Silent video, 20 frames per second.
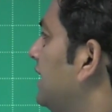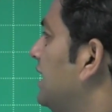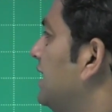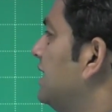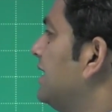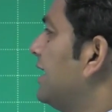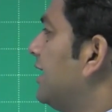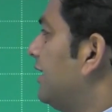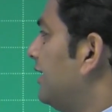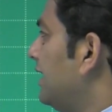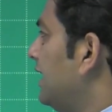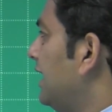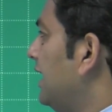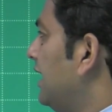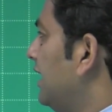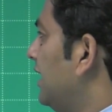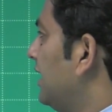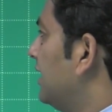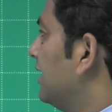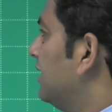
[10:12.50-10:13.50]
area
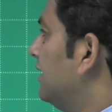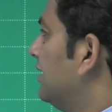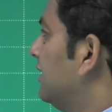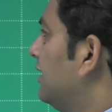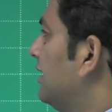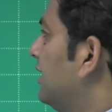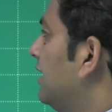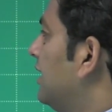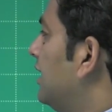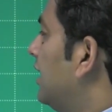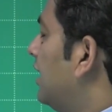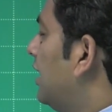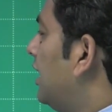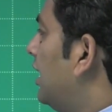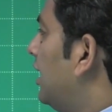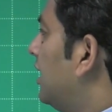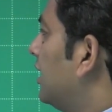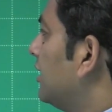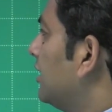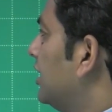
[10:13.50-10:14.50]
A
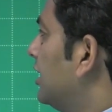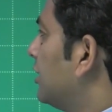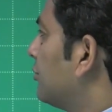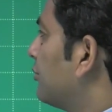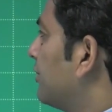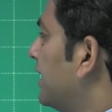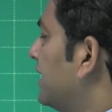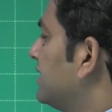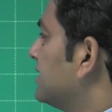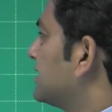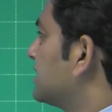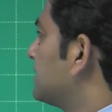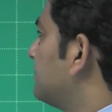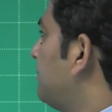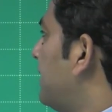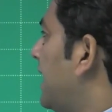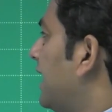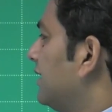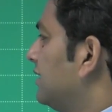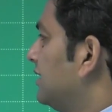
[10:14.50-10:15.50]
are
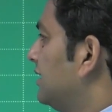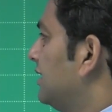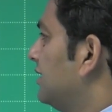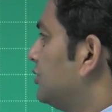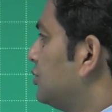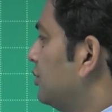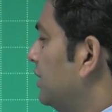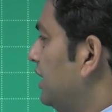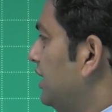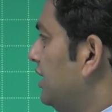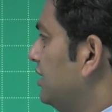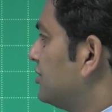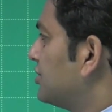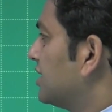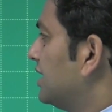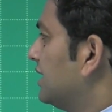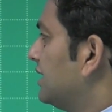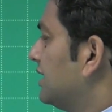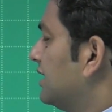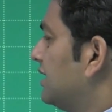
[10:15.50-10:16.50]
arranged parallel to
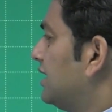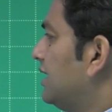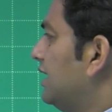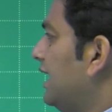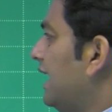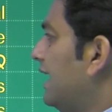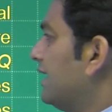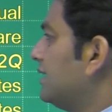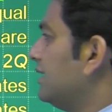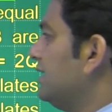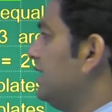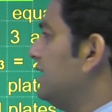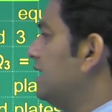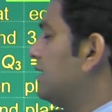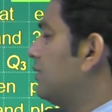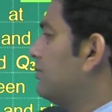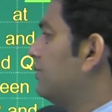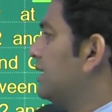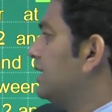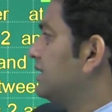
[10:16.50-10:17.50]
each other at
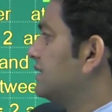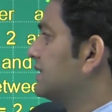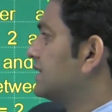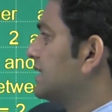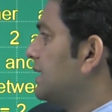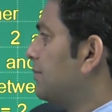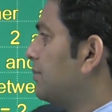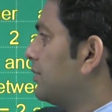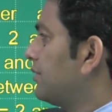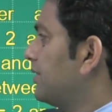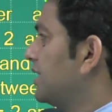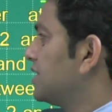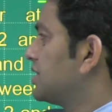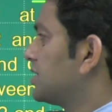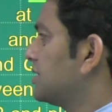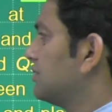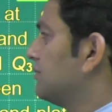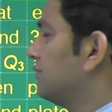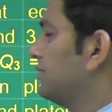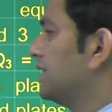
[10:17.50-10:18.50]
equal
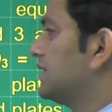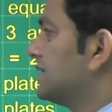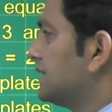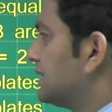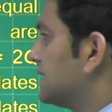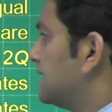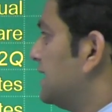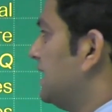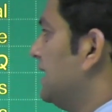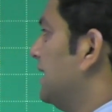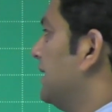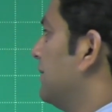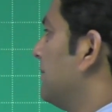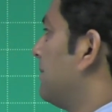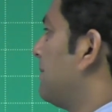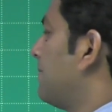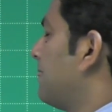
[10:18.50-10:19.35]
separation which is D.